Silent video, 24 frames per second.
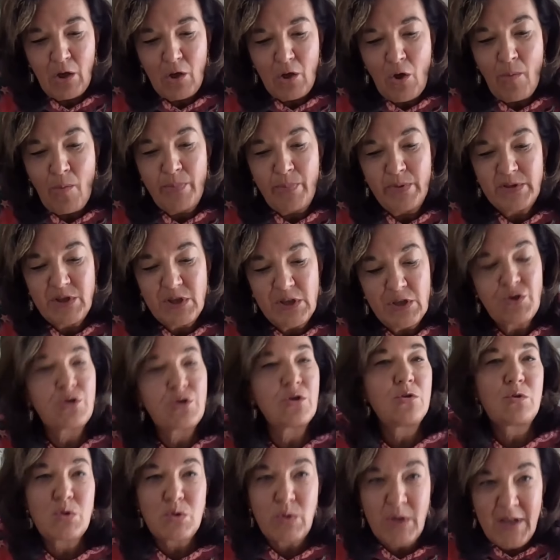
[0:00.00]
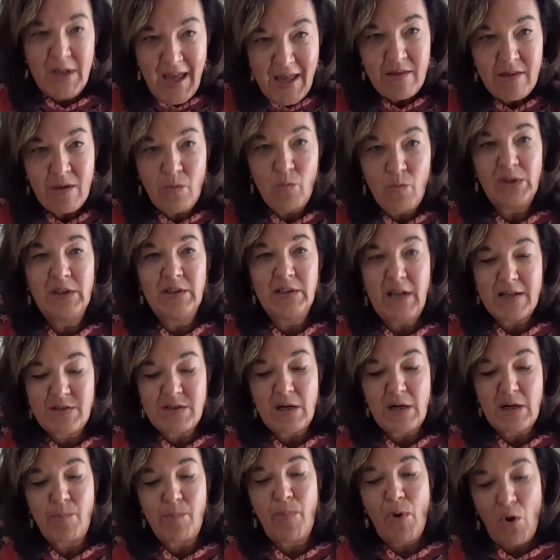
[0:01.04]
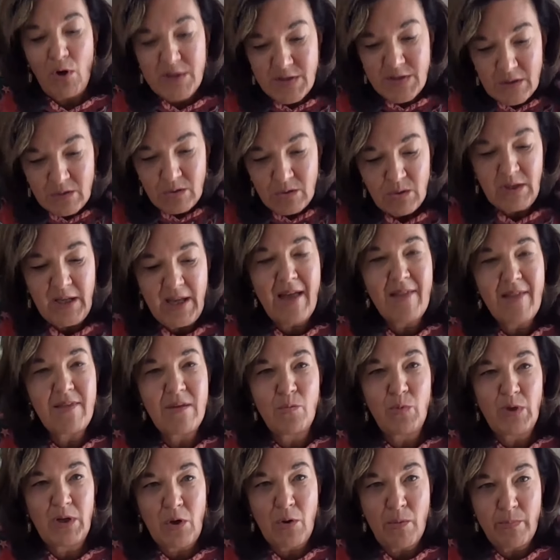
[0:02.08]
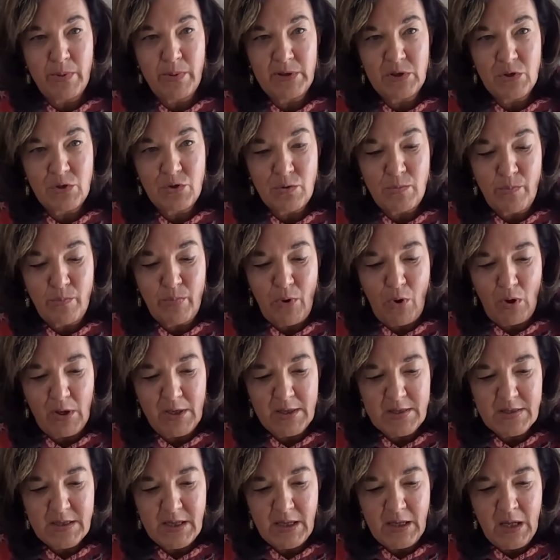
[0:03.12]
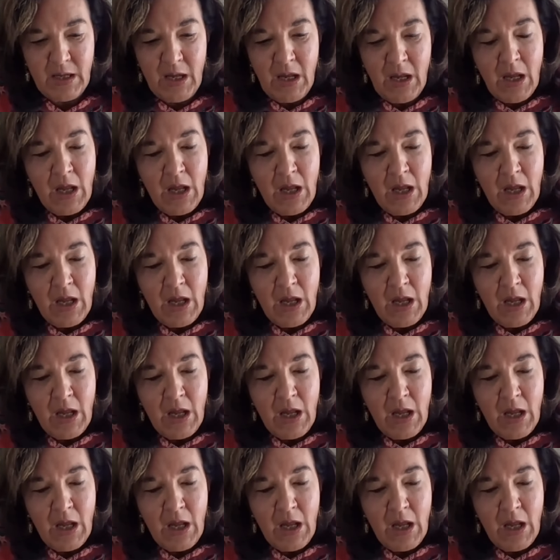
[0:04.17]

competition together with industrial policy, together with competition policy.